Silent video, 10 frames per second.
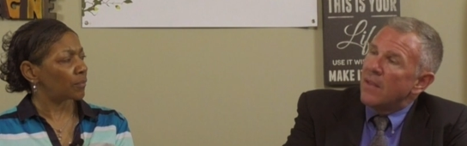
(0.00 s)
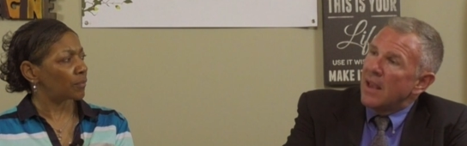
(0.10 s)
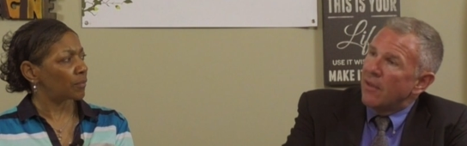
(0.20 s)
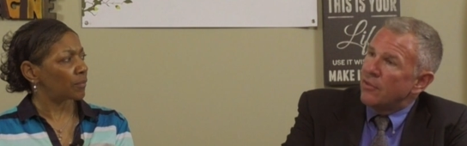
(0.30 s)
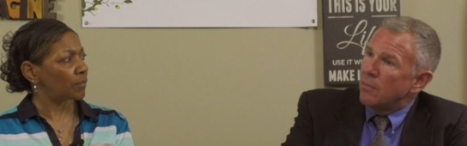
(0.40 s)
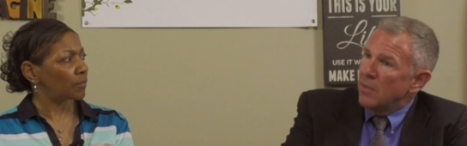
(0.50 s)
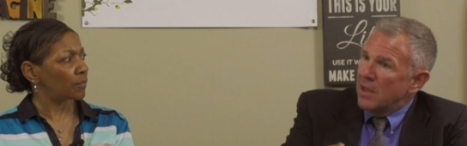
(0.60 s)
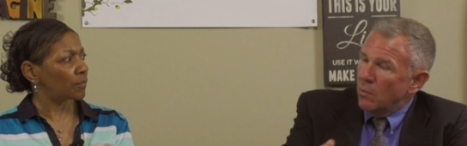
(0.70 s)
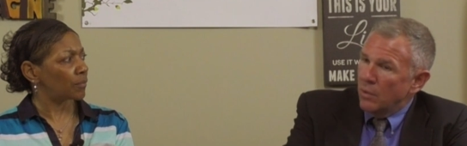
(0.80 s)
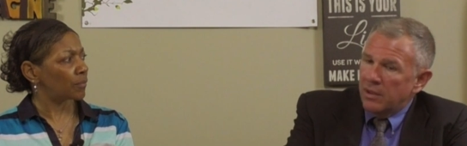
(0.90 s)
Speaker 1: They have to
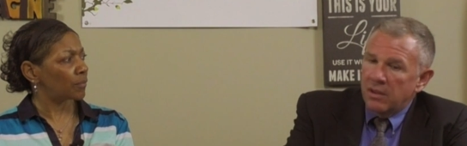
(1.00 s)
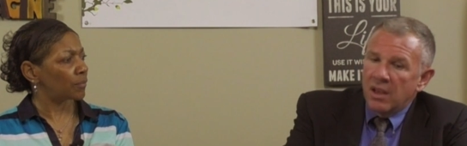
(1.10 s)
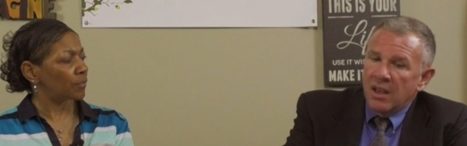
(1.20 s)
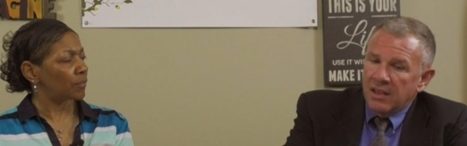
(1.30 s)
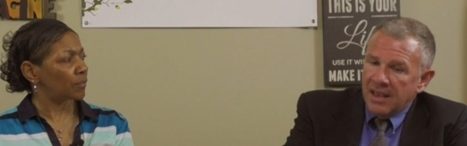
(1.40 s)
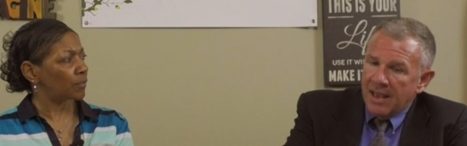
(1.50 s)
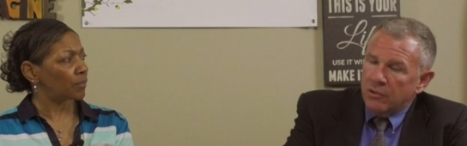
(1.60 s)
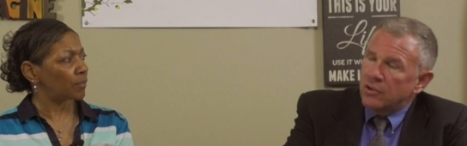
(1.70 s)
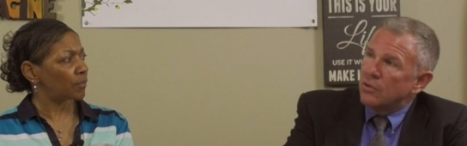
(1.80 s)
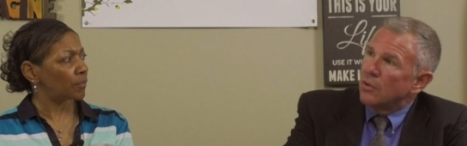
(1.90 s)
meet with
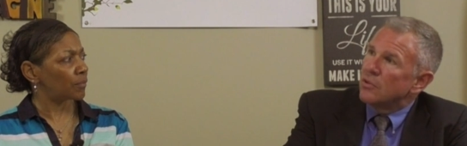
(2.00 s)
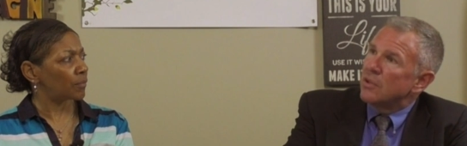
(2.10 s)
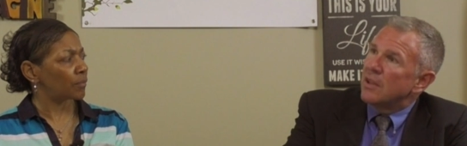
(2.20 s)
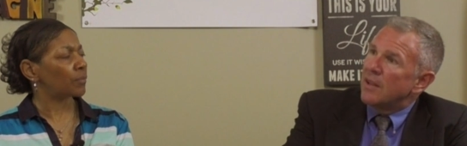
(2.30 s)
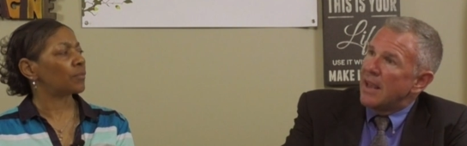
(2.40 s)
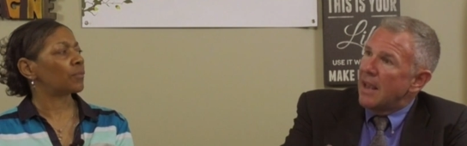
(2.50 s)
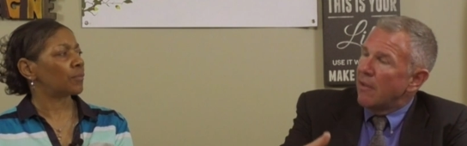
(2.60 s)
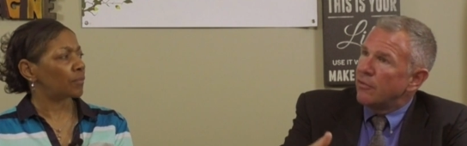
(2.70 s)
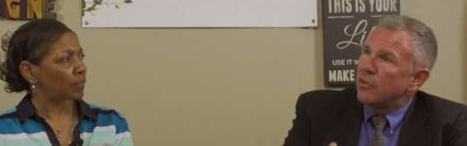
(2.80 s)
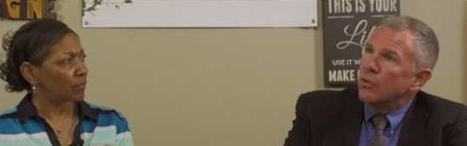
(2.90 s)
counselors and they
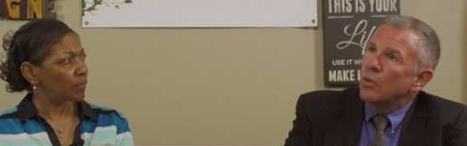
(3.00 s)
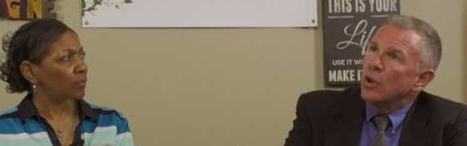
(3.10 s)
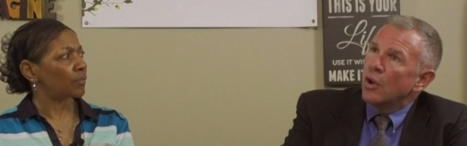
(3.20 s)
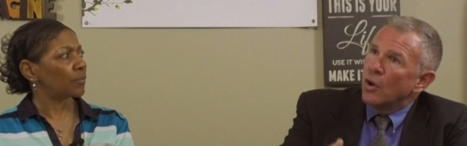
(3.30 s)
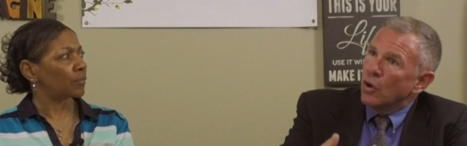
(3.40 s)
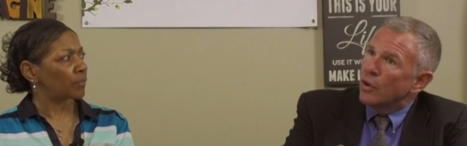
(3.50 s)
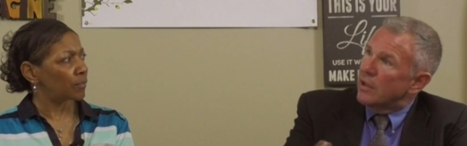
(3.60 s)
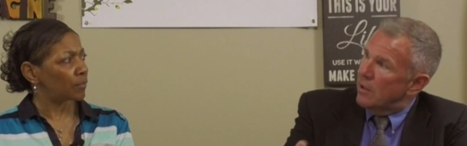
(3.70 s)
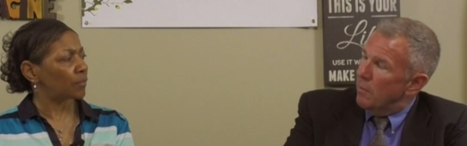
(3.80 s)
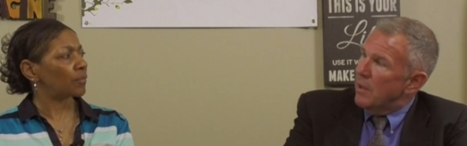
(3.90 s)
have to
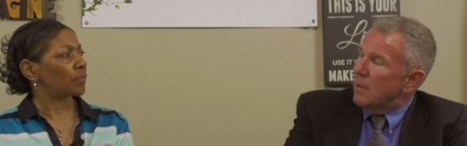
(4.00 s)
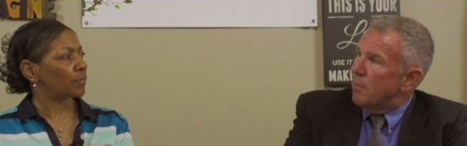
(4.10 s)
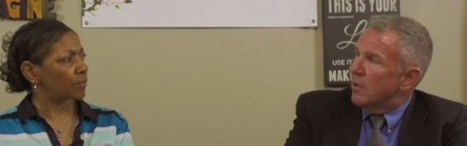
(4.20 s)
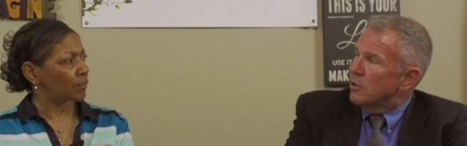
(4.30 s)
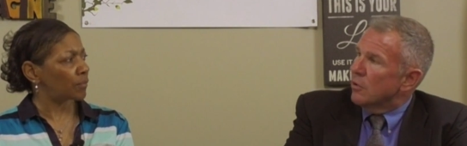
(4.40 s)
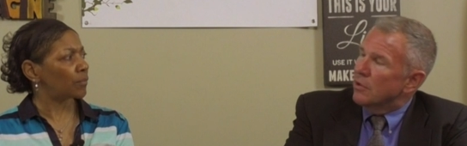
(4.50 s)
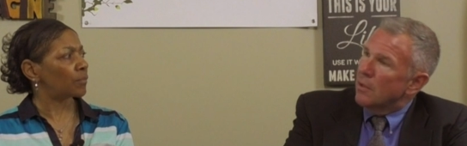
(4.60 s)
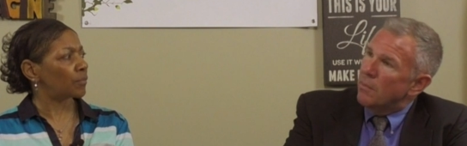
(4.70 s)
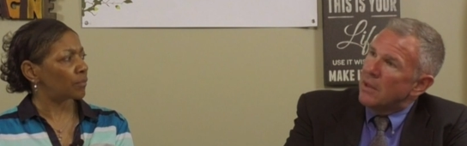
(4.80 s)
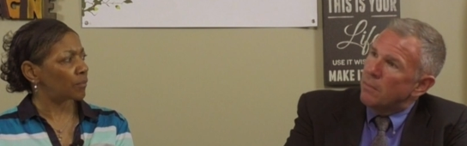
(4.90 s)
look at the big picture. And
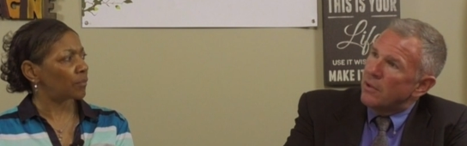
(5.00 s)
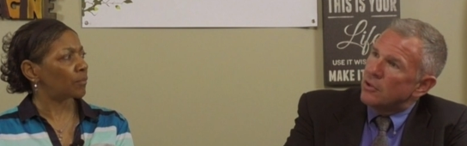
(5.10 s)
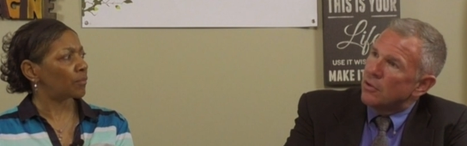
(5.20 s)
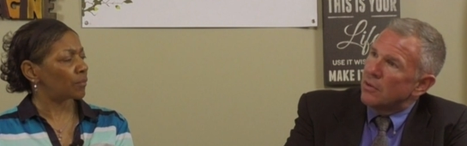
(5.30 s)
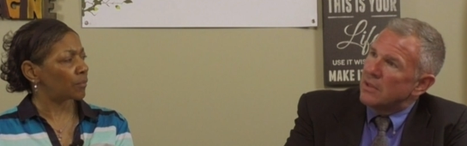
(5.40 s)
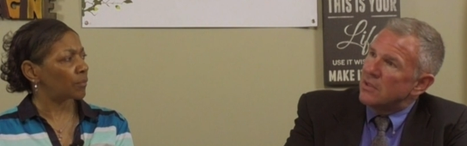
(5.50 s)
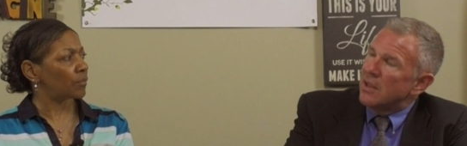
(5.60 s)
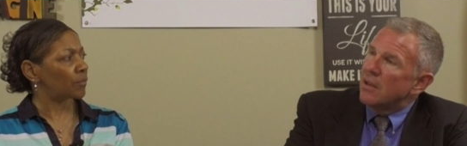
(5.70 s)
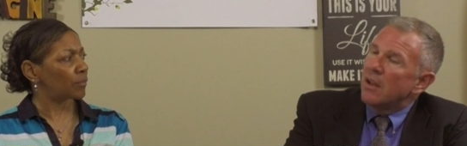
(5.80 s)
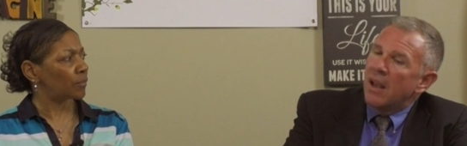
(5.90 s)
the big picture is
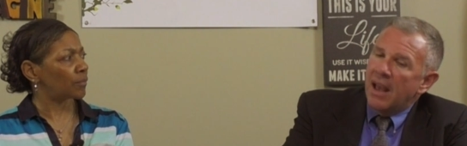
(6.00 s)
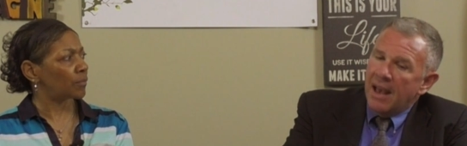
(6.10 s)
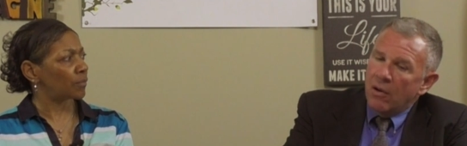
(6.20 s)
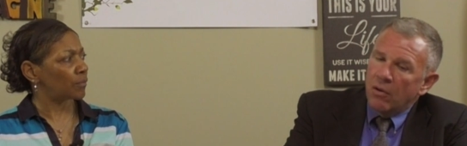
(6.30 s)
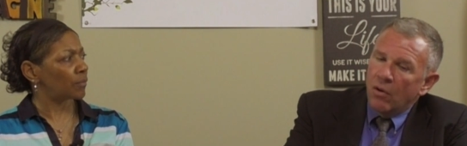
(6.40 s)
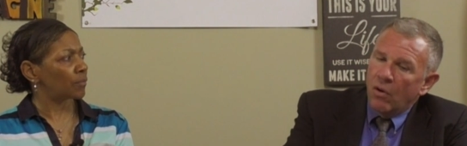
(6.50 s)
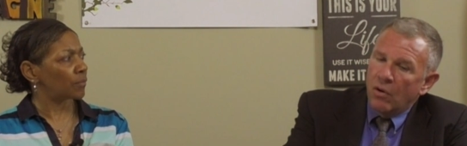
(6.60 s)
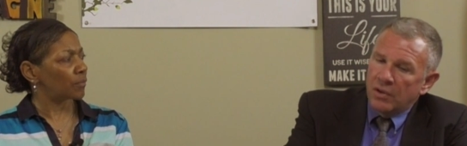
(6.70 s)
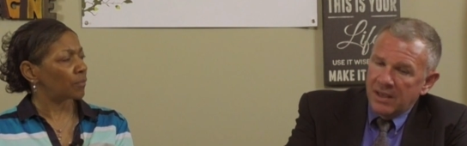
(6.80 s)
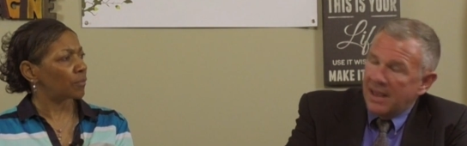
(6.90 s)
that
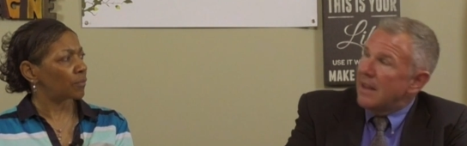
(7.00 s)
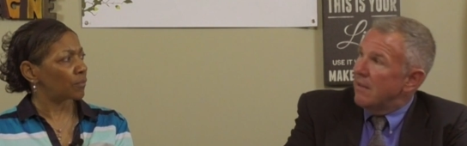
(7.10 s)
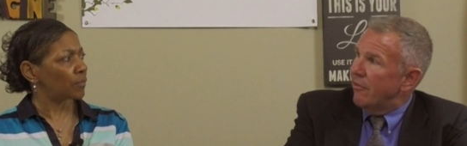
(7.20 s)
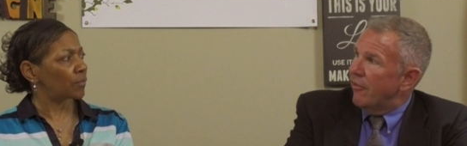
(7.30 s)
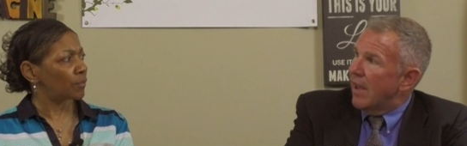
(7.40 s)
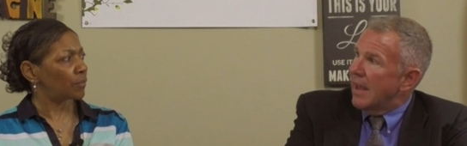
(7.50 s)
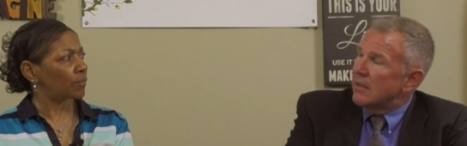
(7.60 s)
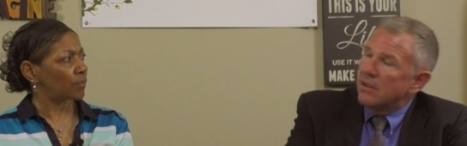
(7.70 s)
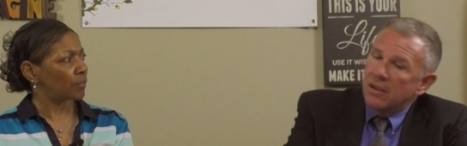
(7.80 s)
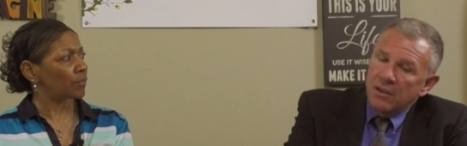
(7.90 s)
alcohol can, in
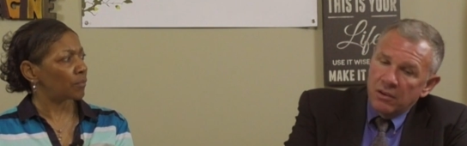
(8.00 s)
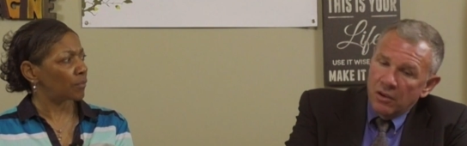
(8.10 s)
fact,